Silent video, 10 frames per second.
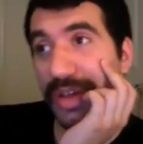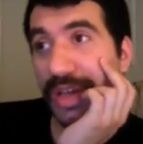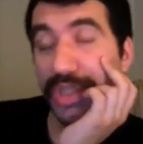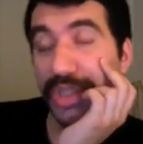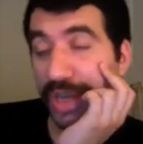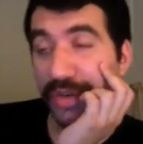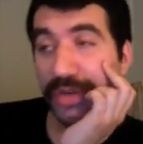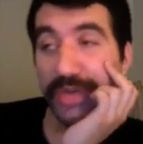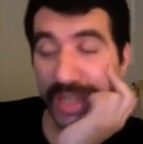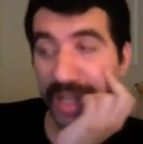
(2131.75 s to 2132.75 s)
in
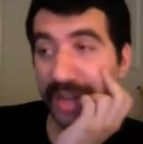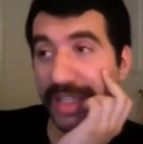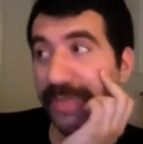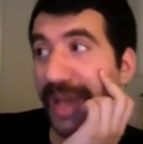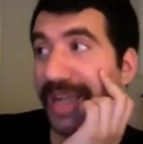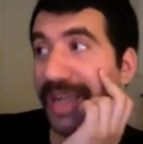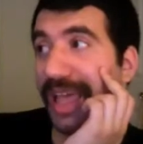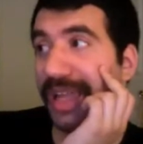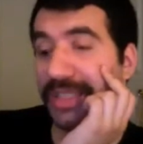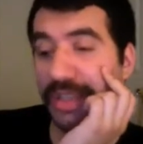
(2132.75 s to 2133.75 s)
general that kind of leads back to
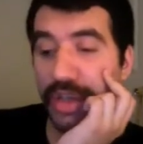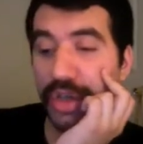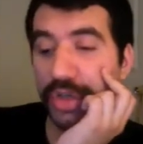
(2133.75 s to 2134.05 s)
that is